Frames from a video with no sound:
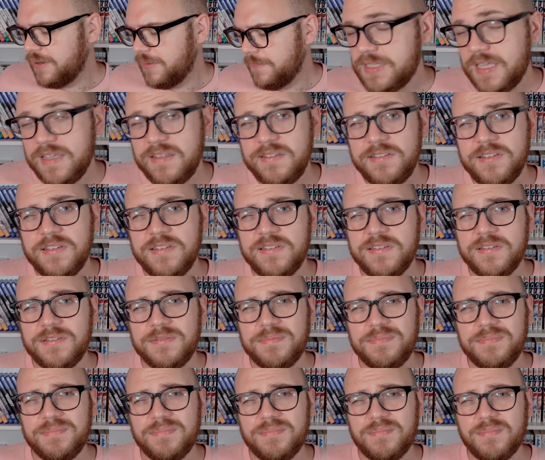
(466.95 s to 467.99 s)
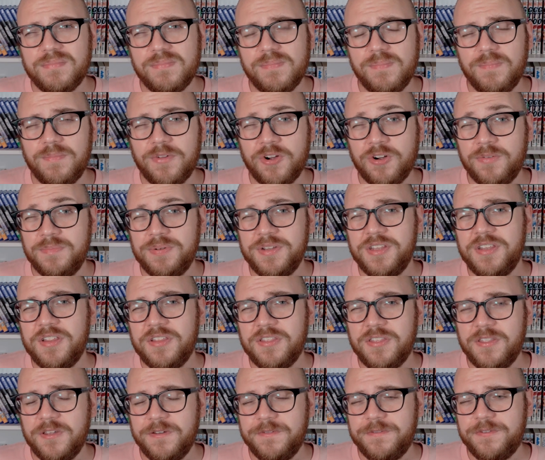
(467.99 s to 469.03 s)
This is completely
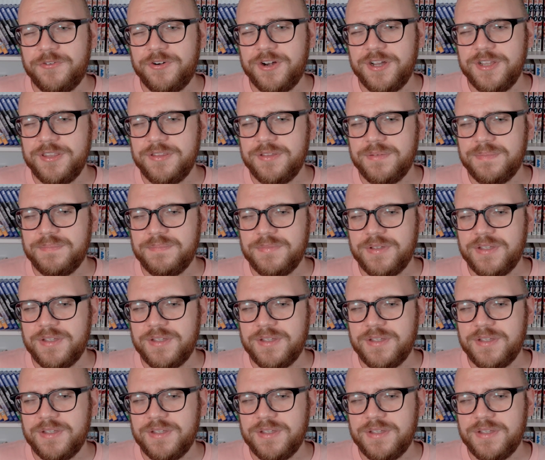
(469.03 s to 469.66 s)
different.